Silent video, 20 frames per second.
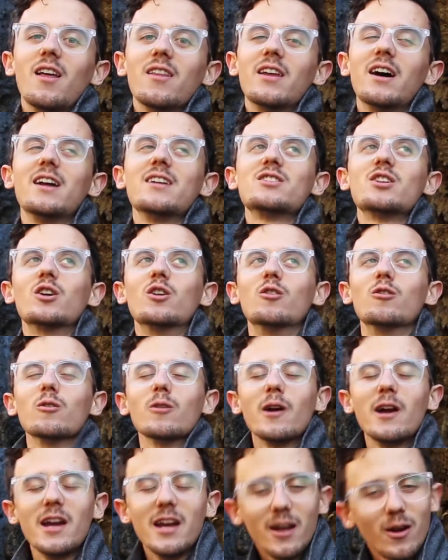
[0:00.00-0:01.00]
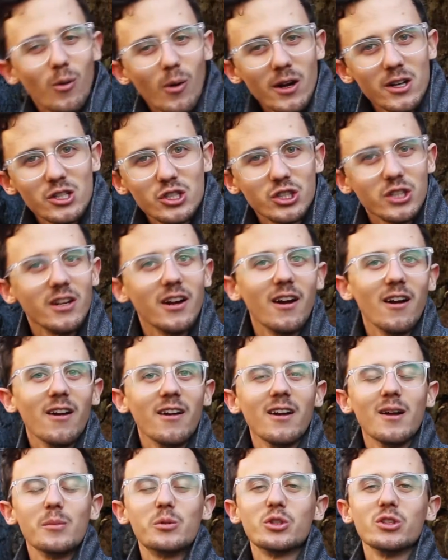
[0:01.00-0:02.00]
That is a great question,
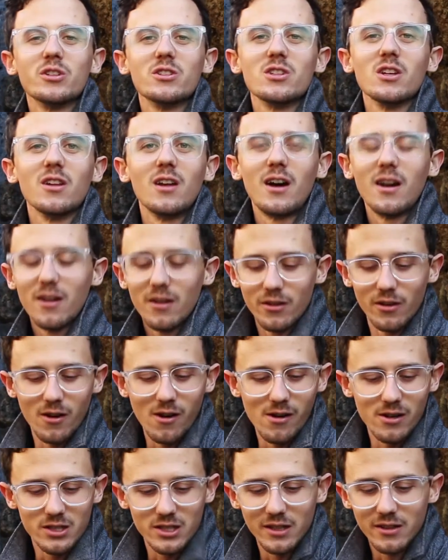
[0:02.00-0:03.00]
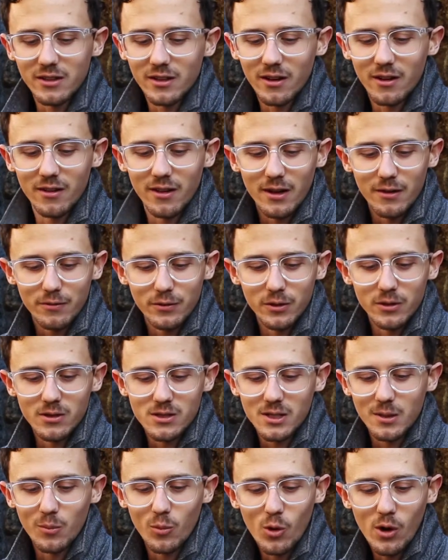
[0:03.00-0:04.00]
Aaron. I'm sure there's a lot of other artists out there that feel the
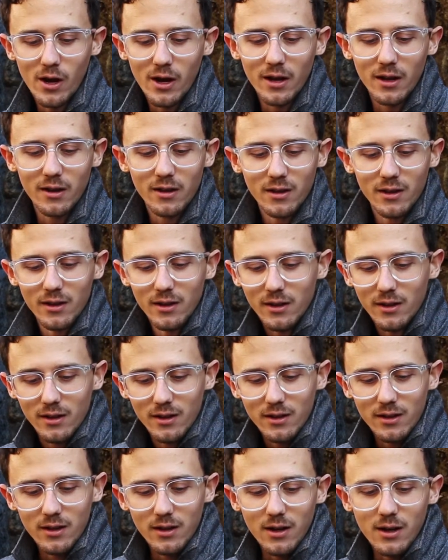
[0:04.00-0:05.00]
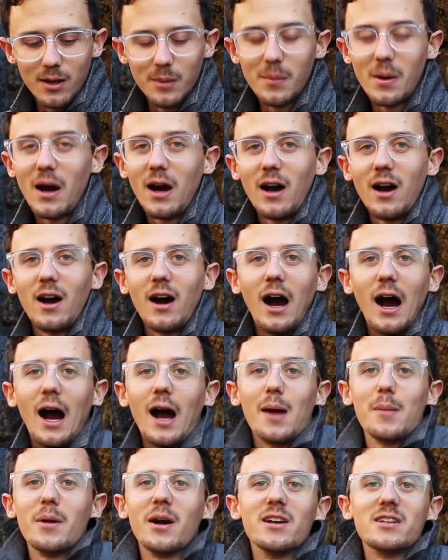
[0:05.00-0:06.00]
same way. Um,
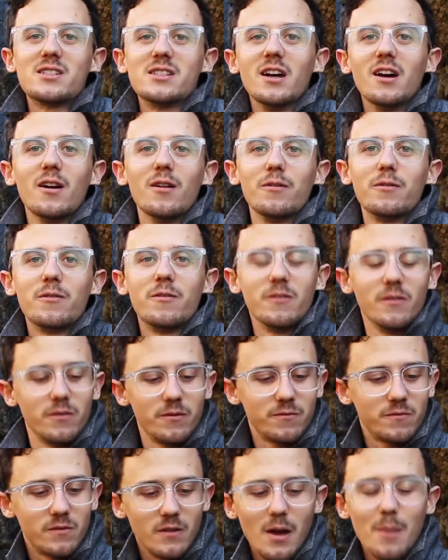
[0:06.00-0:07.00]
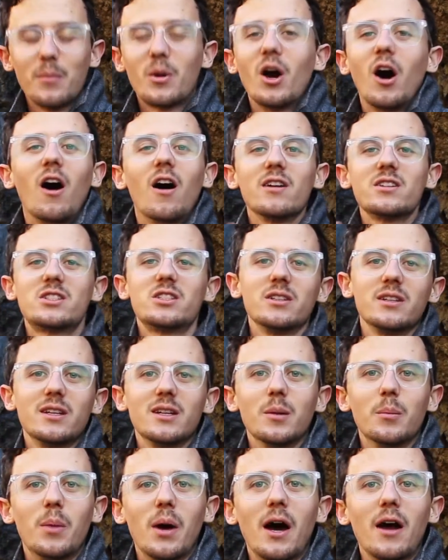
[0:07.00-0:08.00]
I myself, I'm constantly
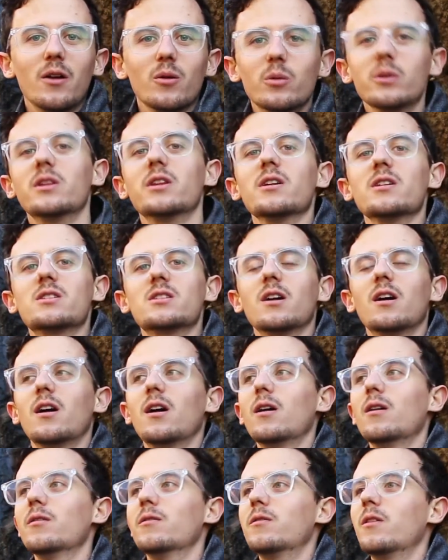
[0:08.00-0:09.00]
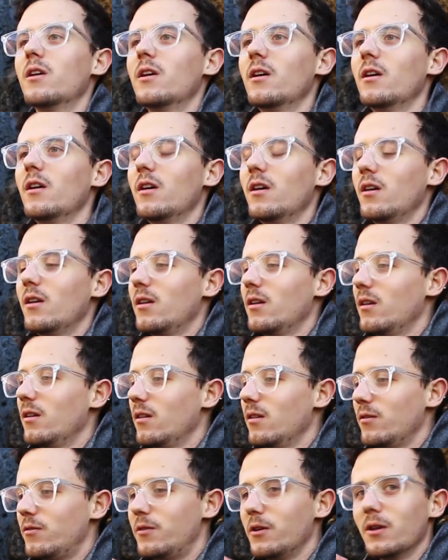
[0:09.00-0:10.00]
in a battle with this of
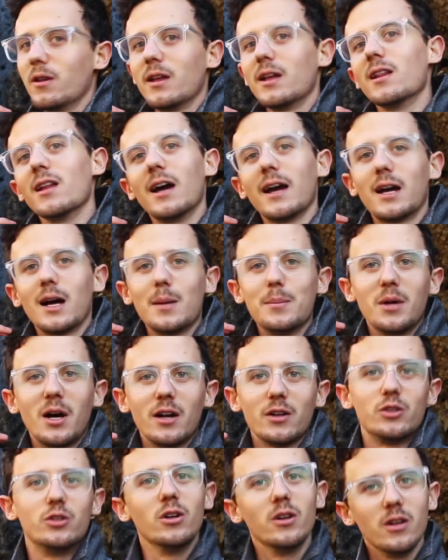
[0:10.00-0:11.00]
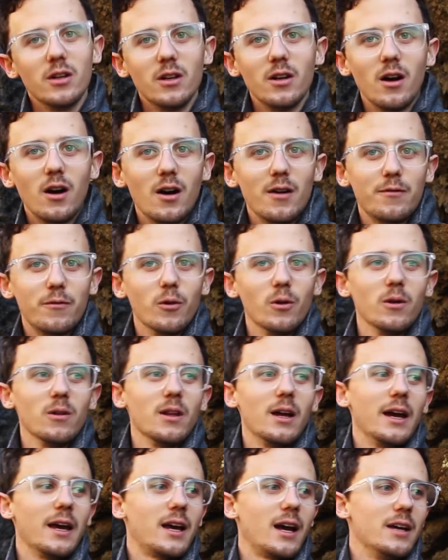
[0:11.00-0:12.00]
feeling like I'm not good enough or
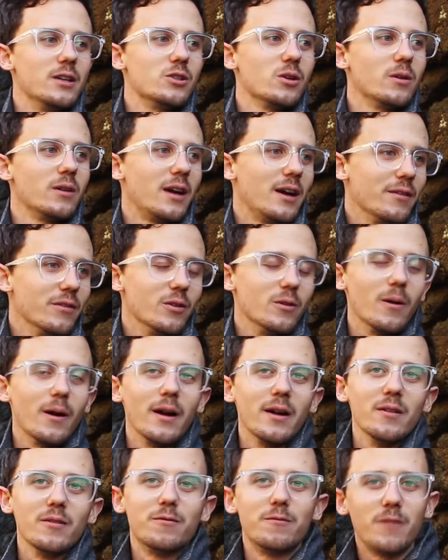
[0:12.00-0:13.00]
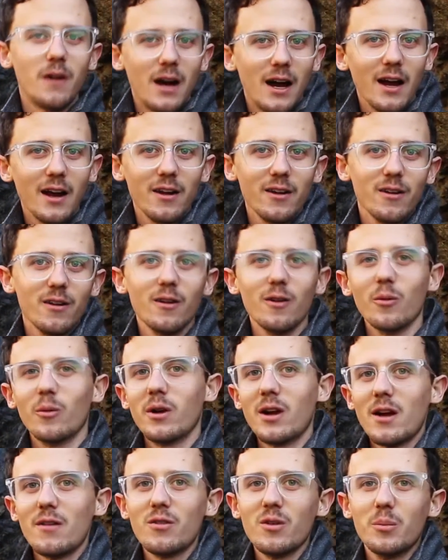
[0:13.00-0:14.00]
like I don't have the right fire or
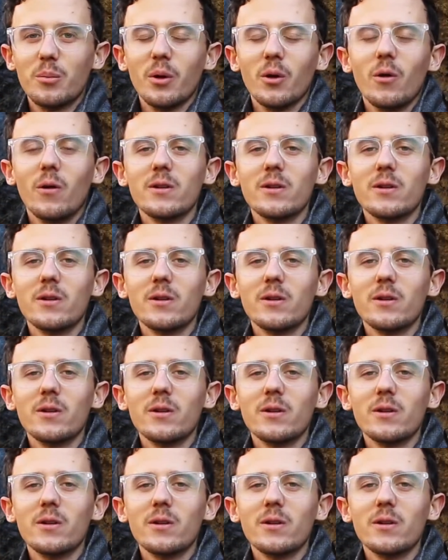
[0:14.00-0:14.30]
whatever, but